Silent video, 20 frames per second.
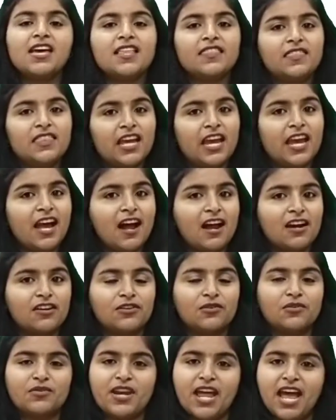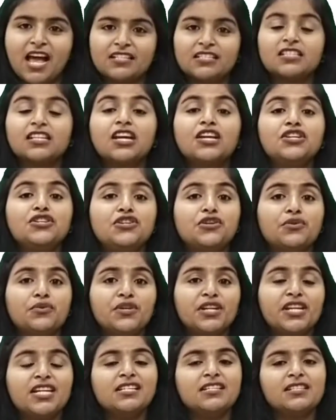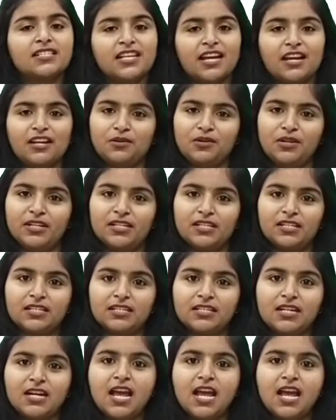They are known as unicellular,